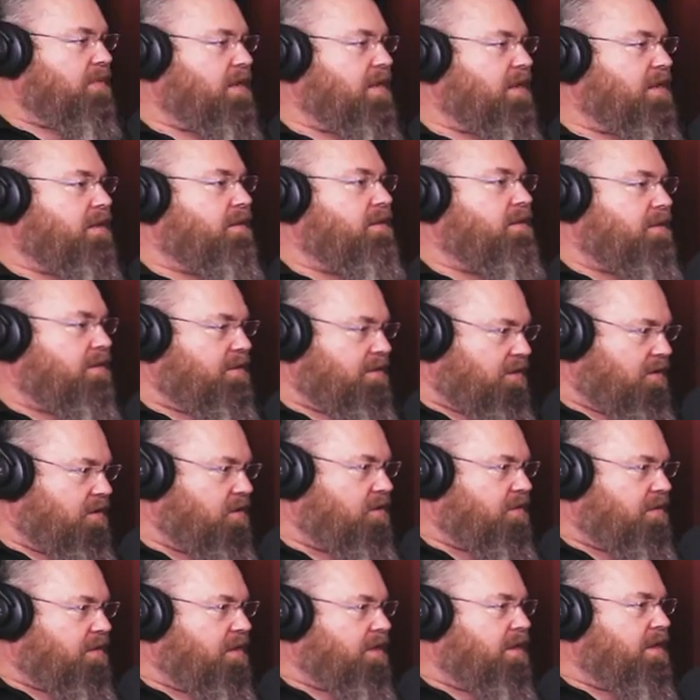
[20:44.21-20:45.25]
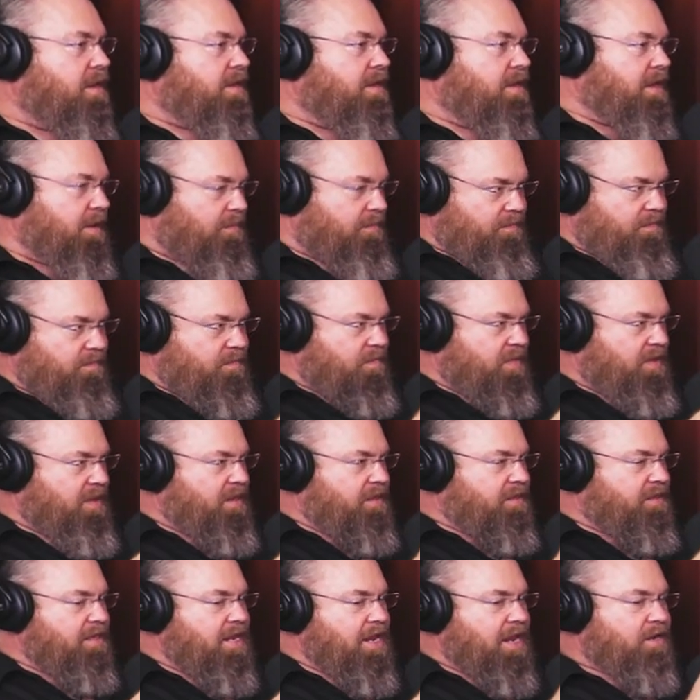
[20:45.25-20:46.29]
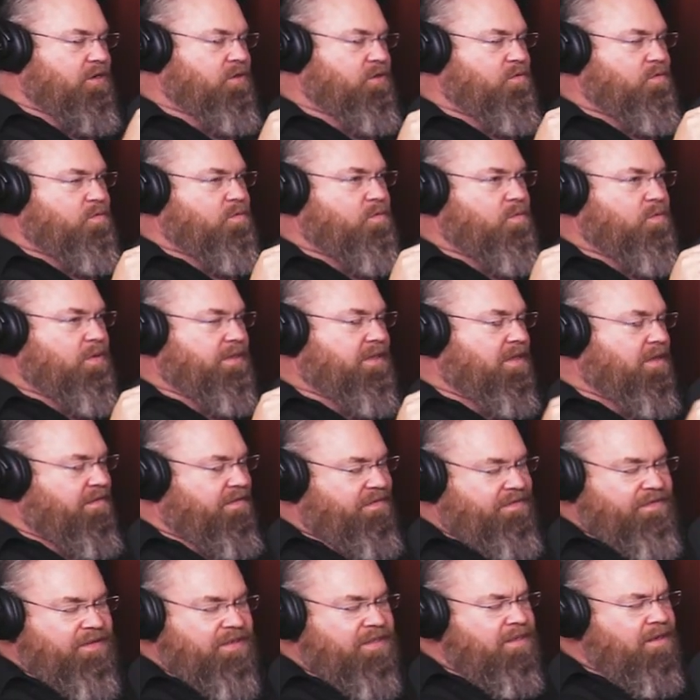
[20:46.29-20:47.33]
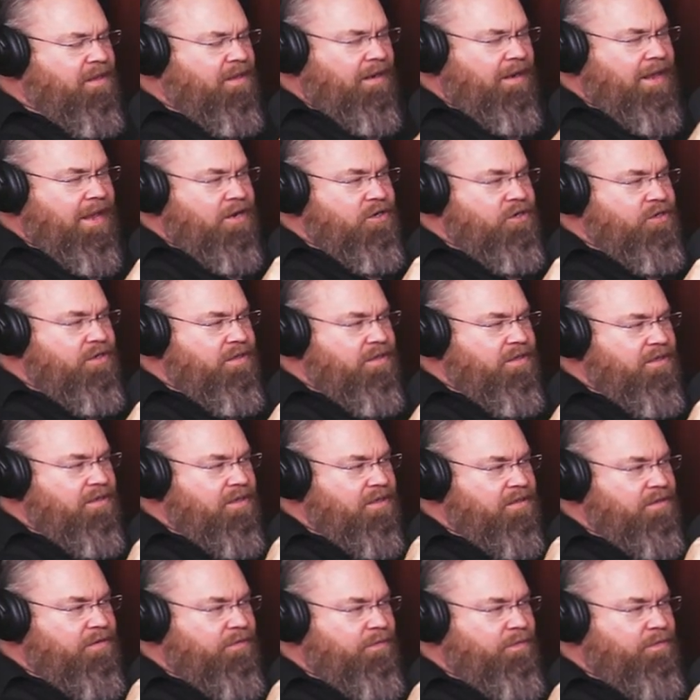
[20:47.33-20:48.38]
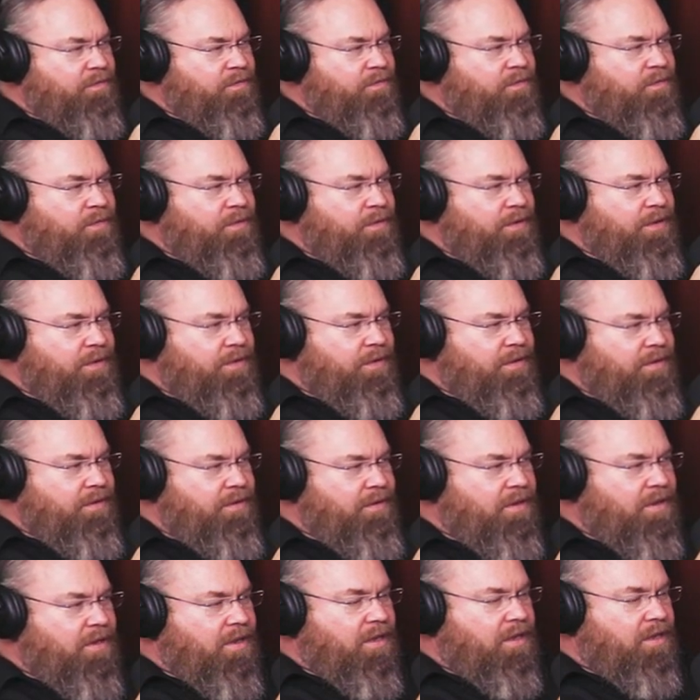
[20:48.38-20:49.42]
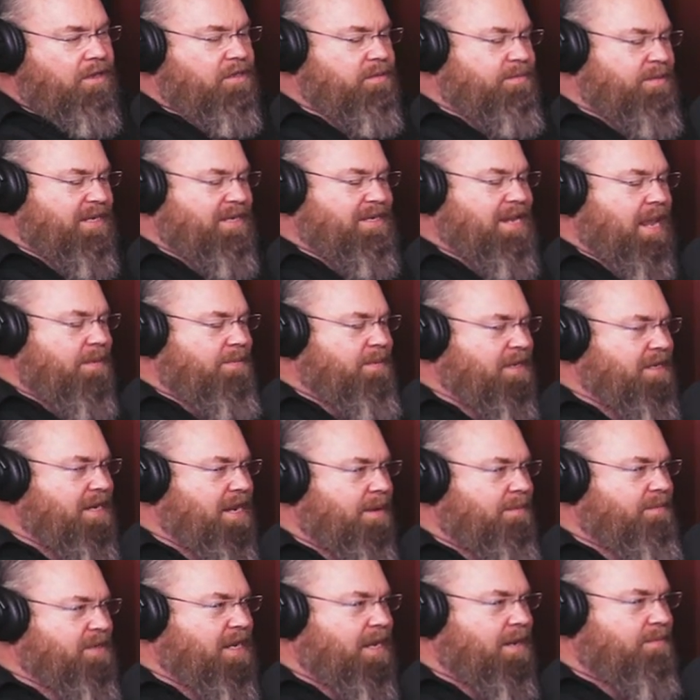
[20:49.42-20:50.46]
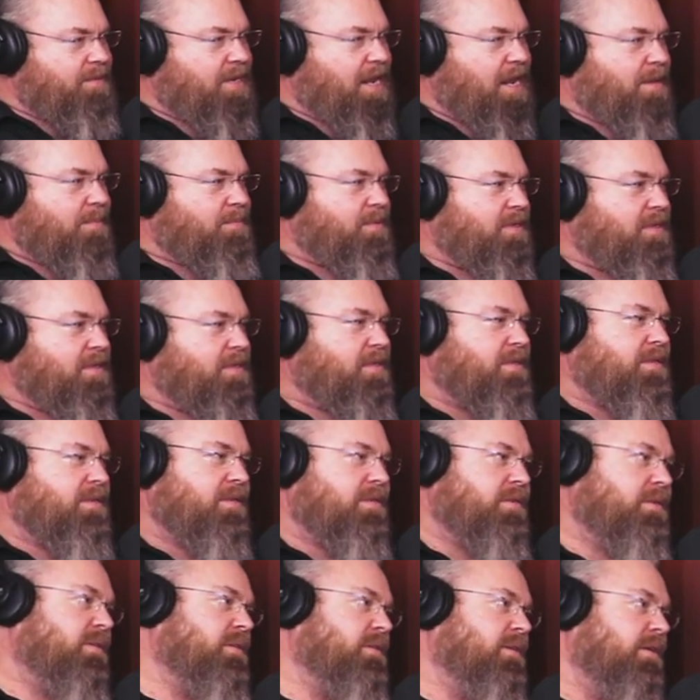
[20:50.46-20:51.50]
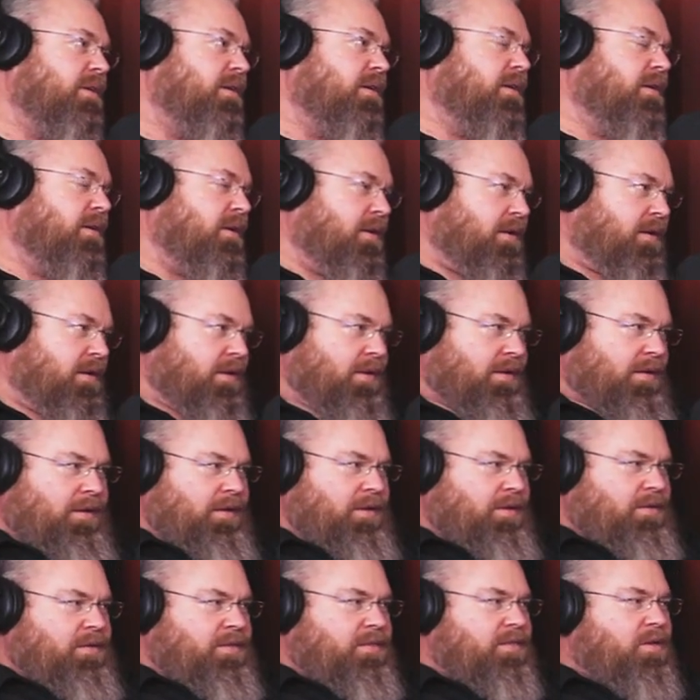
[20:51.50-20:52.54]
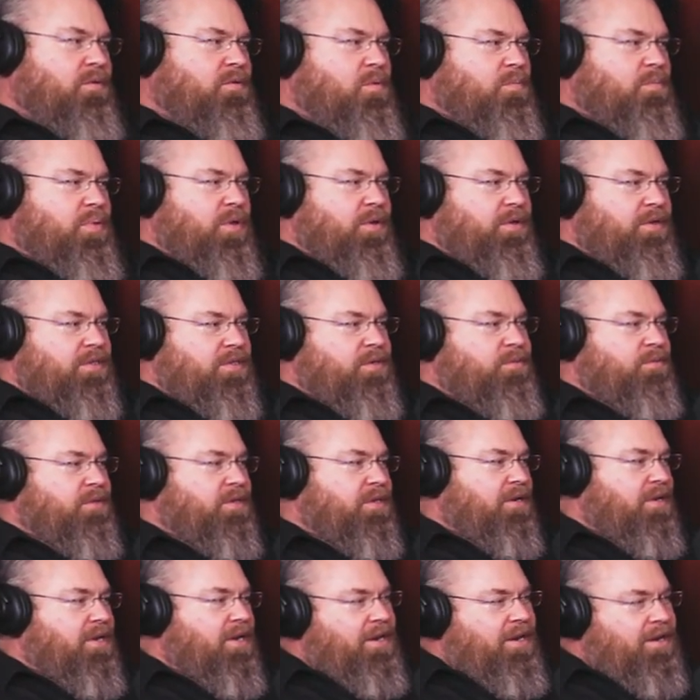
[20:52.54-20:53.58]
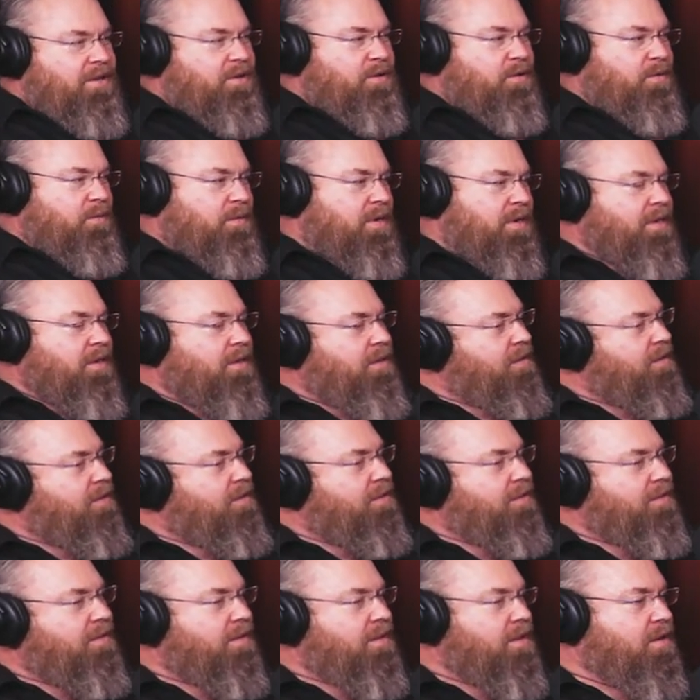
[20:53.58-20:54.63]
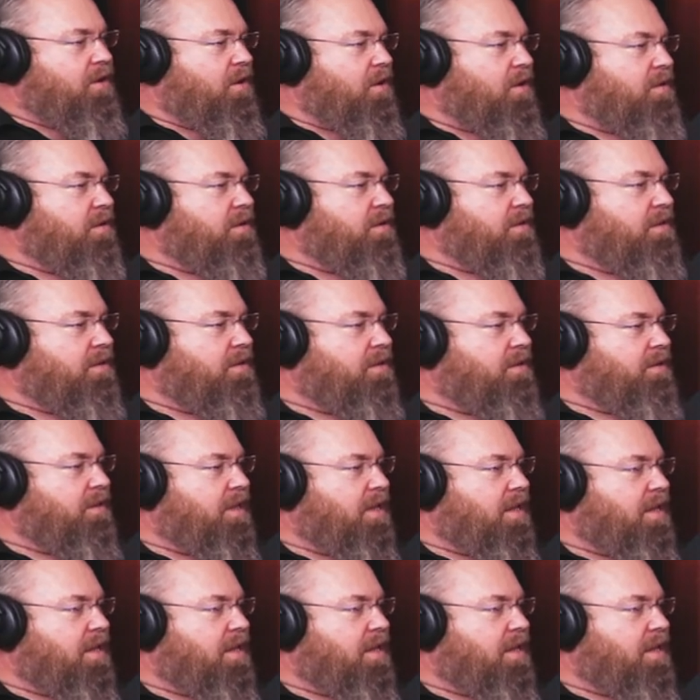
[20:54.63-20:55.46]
yeah, that, that's not, Yeah, that's the actual. Is it the physical action that does I think it, it for you? I think it is. Because I mean, tappy tap tap tap is. Mm so impersonal, so clinical. Yeah, you know, it does.